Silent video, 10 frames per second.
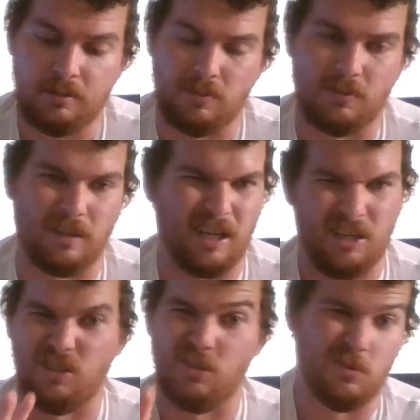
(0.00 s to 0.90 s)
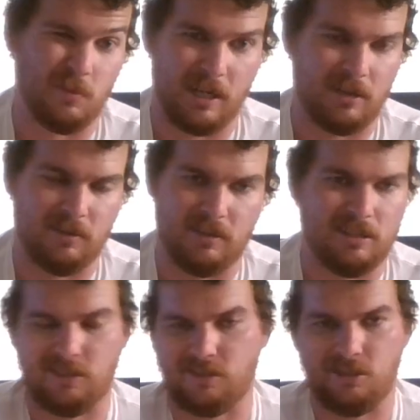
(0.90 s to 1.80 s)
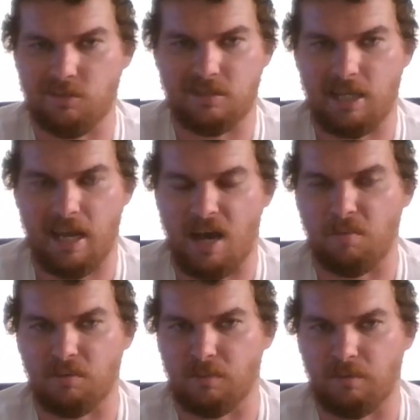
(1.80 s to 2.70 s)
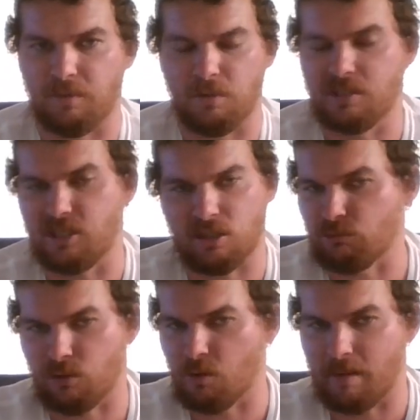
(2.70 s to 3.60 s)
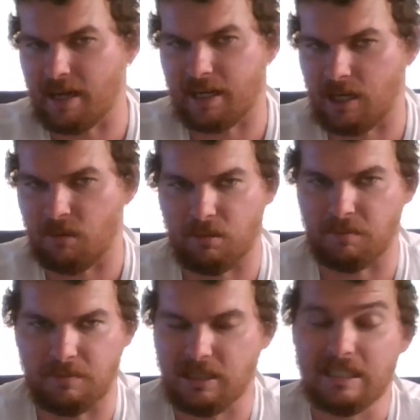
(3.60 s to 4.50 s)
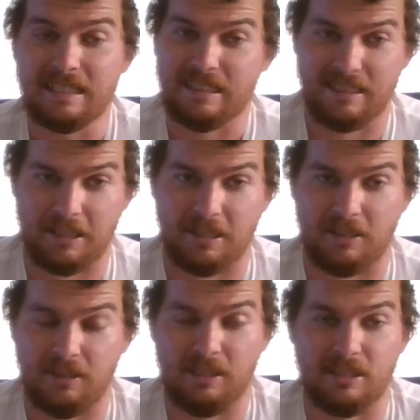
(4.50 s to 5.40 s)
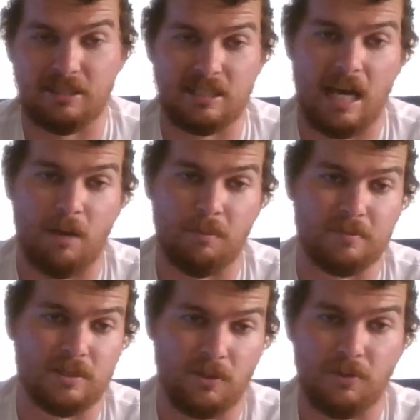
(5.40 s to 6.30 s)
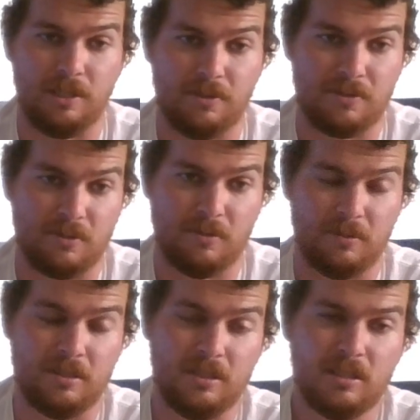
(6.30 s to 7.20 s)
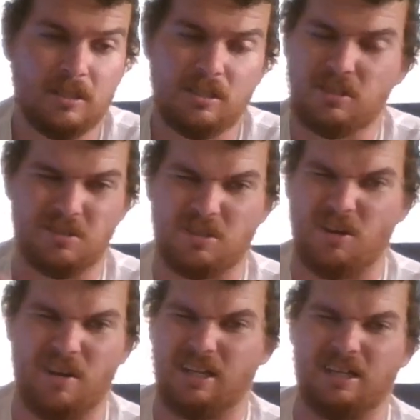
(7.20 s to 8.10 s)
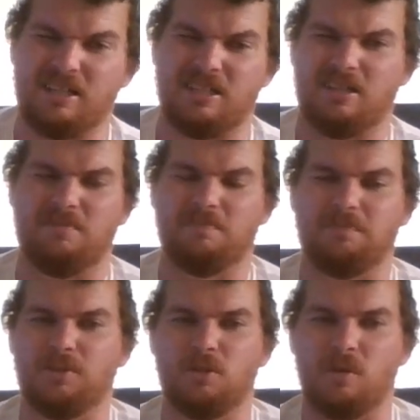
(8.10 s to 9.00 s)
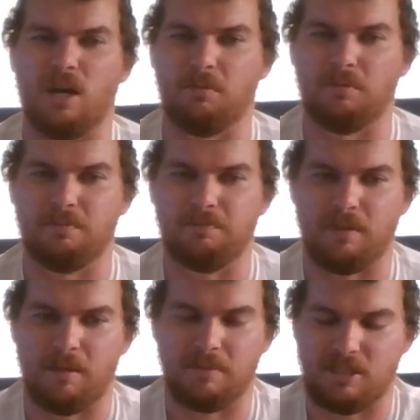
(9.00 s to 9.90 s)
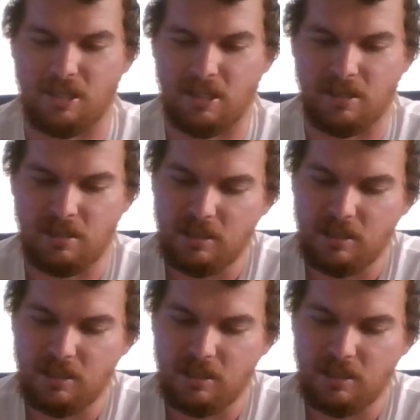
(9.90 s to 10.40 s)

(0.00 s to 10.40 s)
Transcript: Or not new record, their Tuesday album review. It's a throwback album. Technically, this album's 30 years old. So sorry that I said new album by mistake.